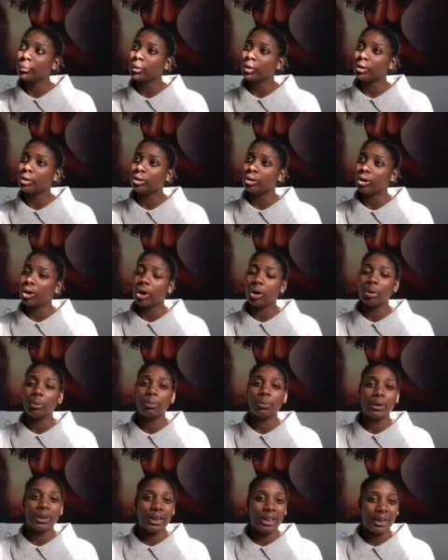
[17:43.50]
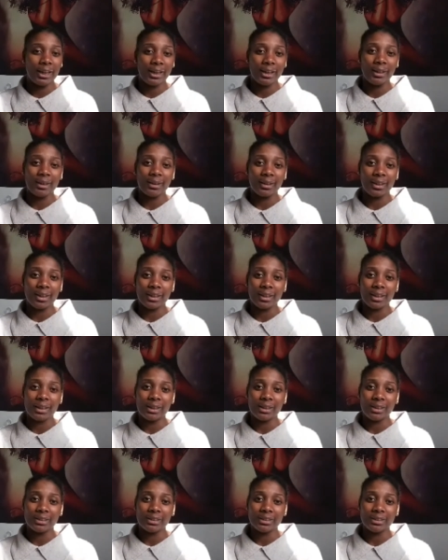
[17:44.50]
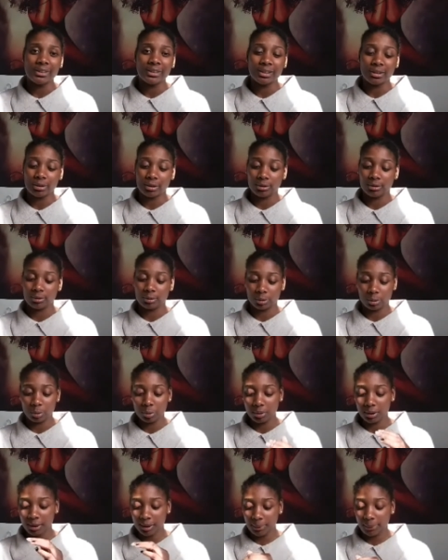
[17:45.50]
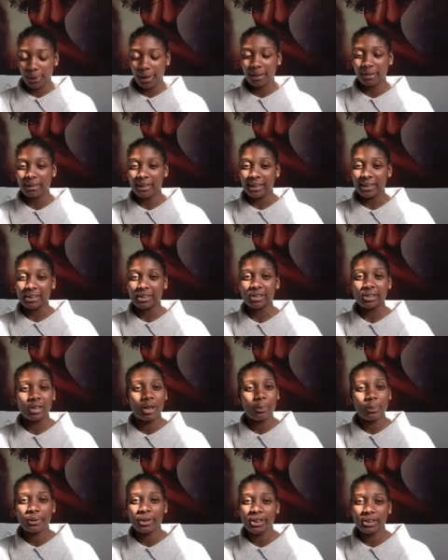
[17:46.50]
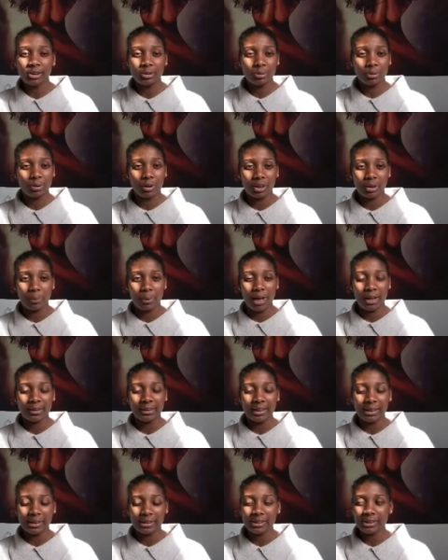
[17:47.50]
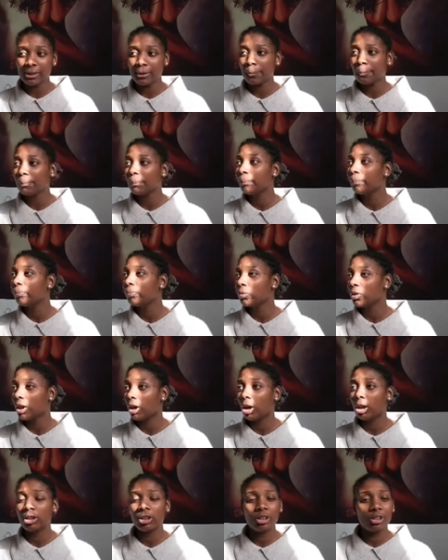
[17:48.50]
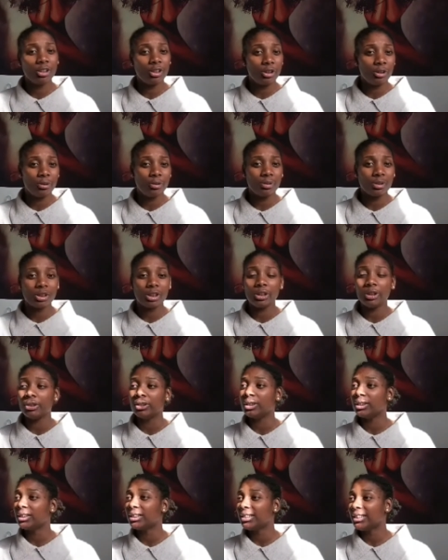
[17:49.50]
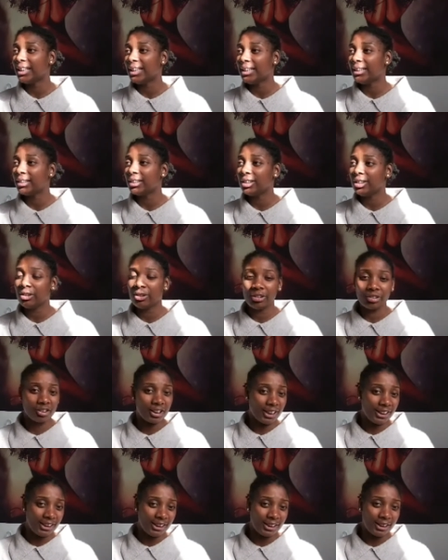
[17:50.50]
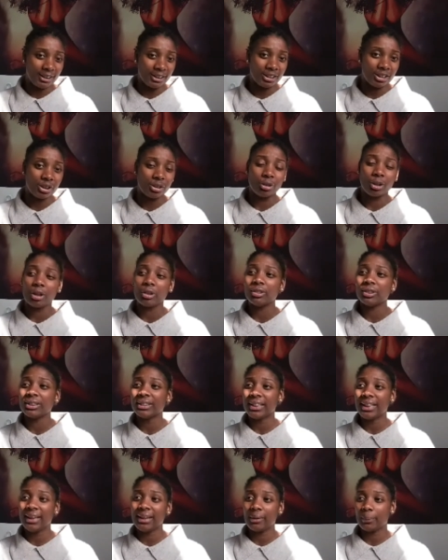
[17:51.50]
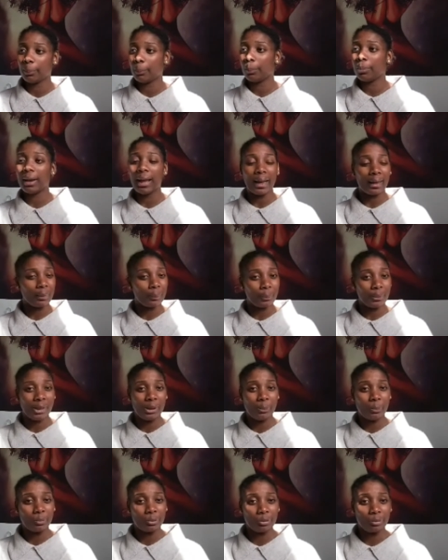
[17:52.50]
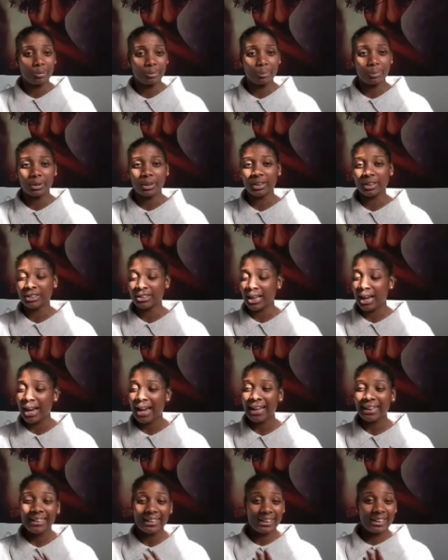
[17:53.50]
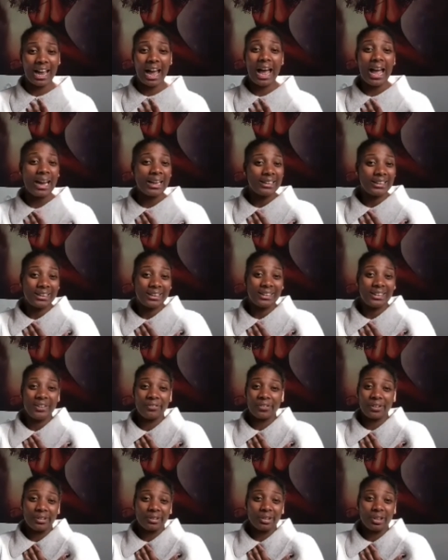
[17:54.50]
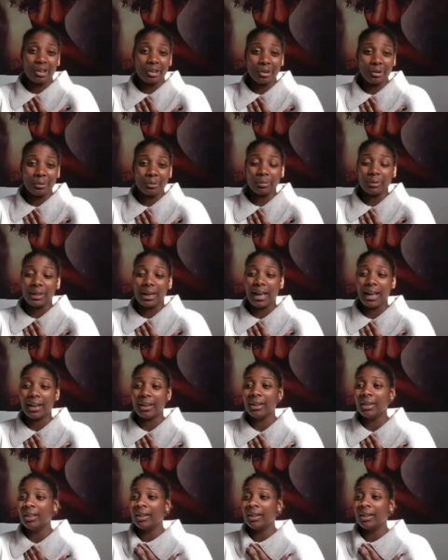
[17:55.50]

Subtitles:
nobody is talking about this, nobody's talking about this. On the news, you just see the Ukrainians. You don't see black people, because I didn't even know that